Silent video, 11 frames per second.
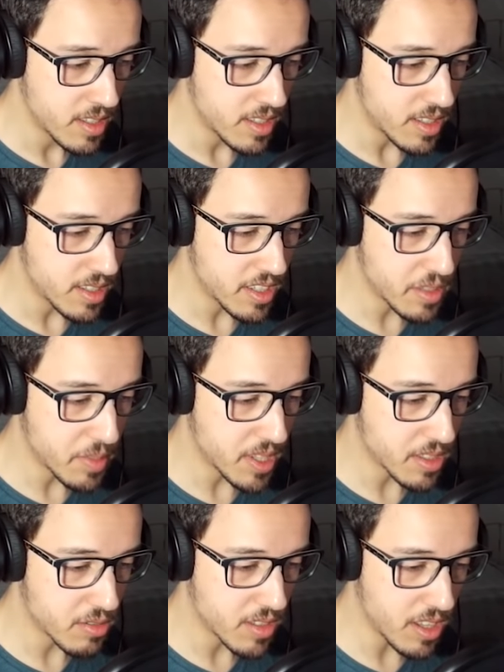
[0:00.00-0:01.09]
Uh, he's paying
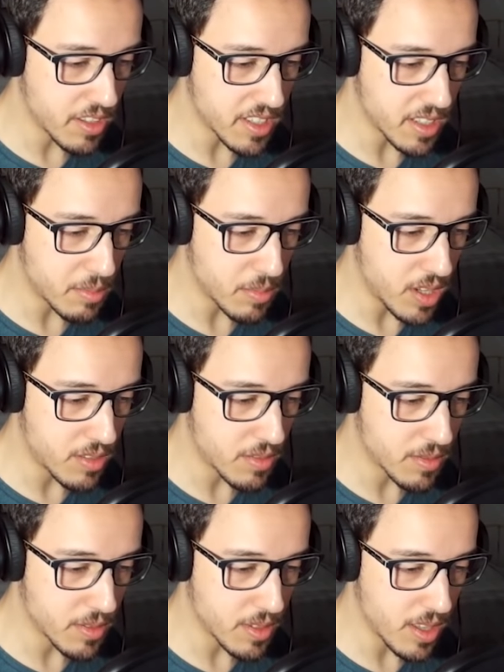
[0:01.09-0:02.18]
two thousand a month.
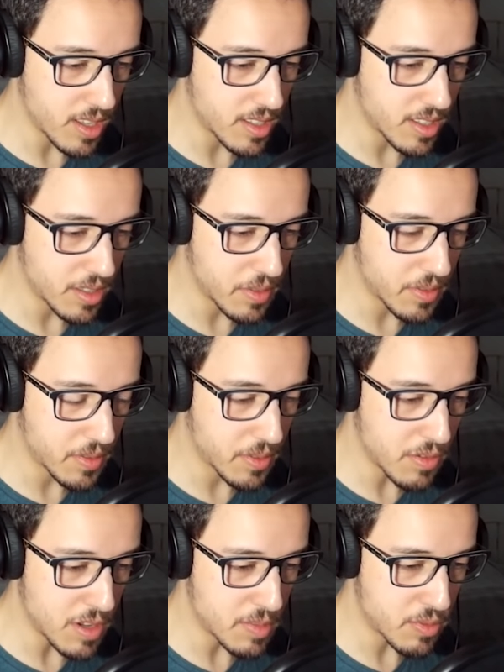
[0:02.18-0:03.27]
Uh, if
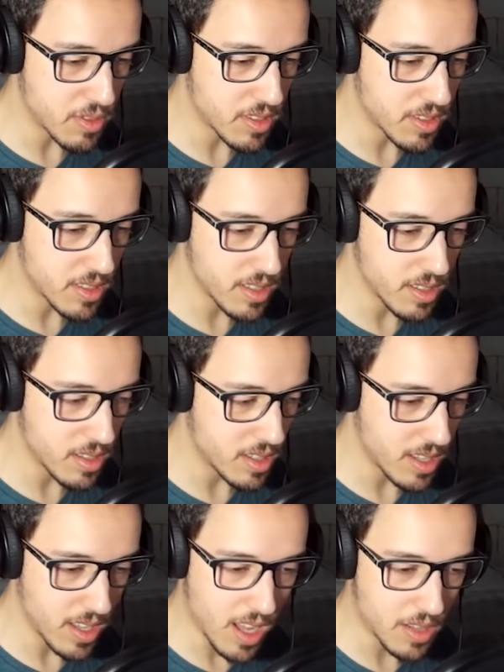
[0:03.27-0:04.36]
we put
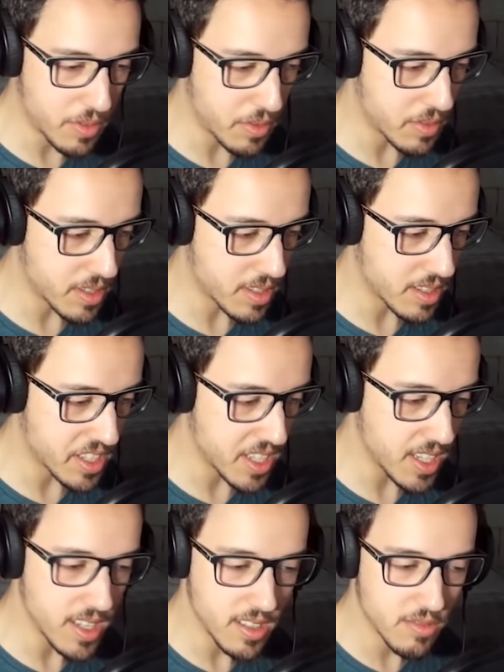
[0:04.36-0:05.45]
uh, half of it
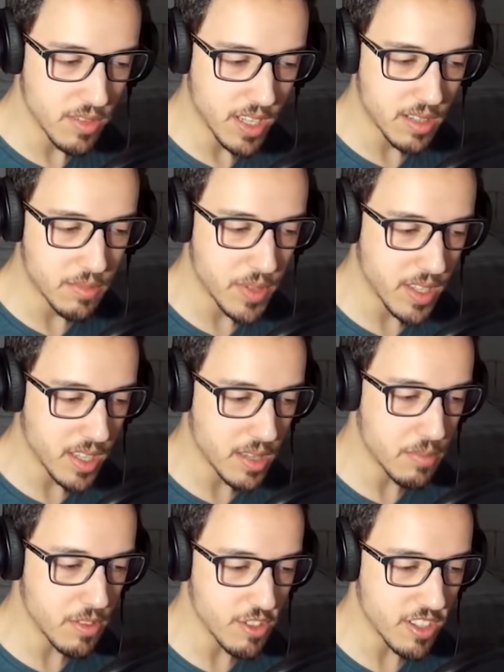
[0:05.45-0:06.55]
aside, we can pay
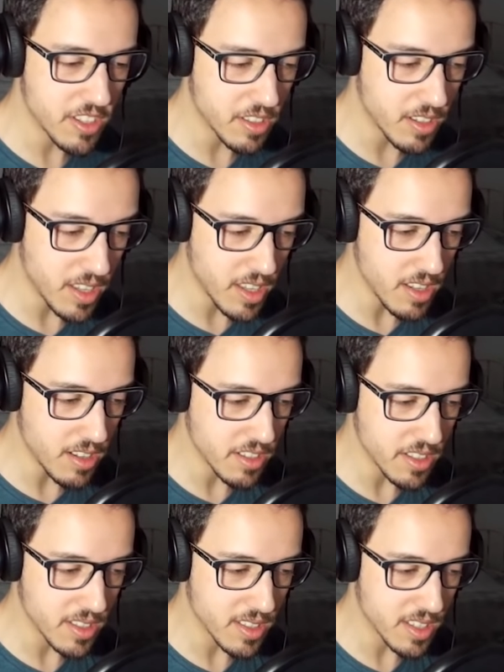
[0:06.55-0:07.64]
Gip in just three
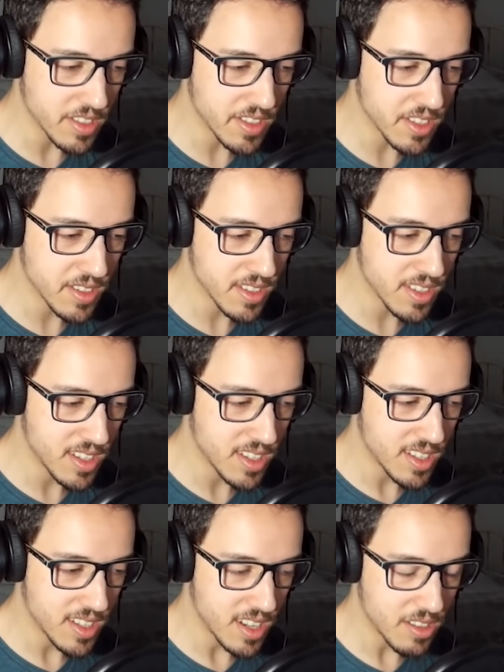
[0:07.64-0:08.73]
years. That's...
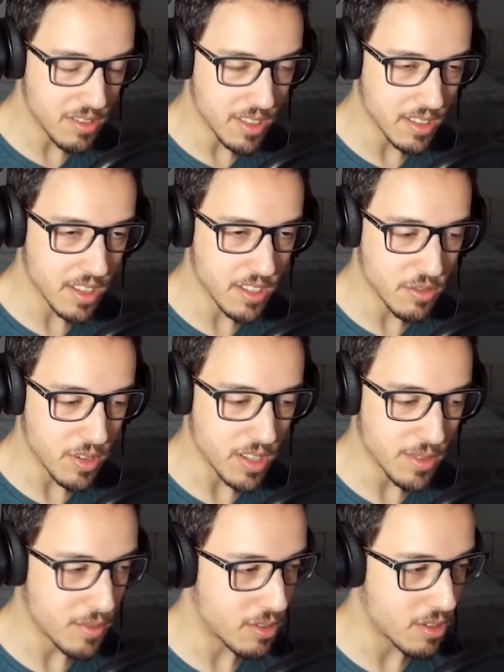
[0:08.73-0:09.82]
I don't think that's right,
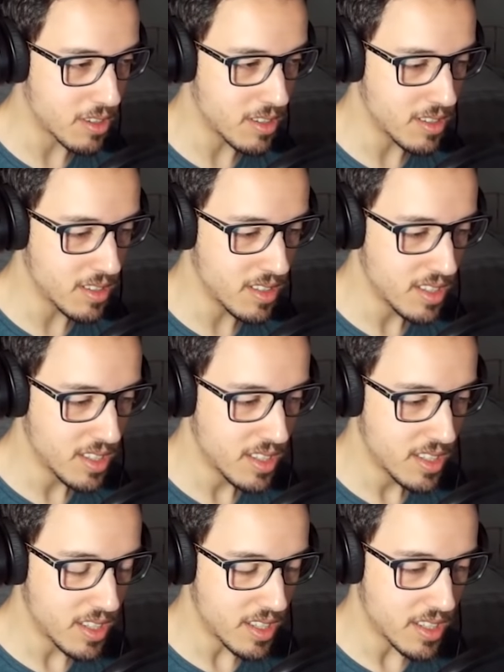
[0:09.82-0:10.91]
Flora.
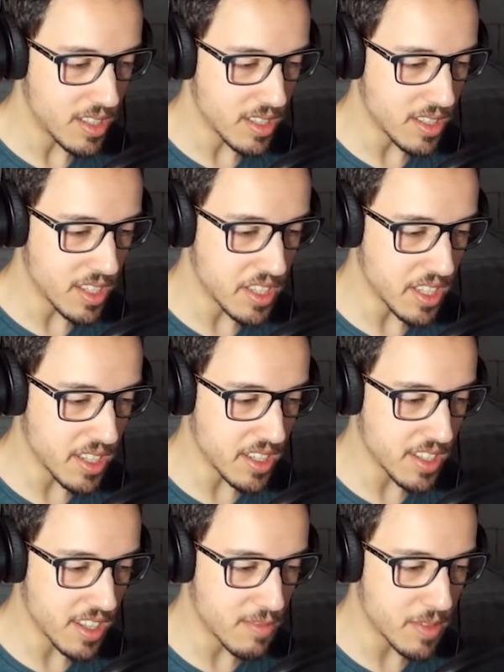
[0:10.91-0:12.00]
Uh, yes, it
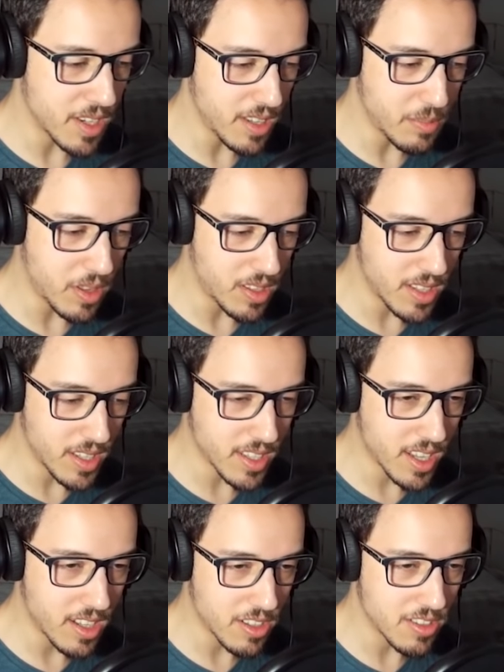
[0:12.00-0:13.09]
is. I've been up all night
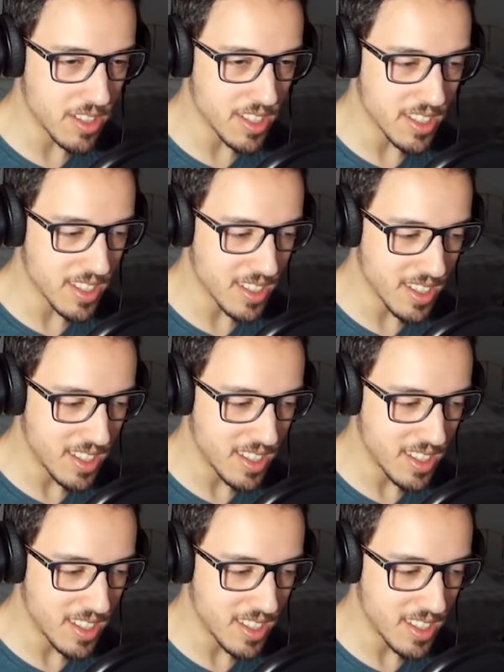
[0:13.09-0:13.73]
calculating.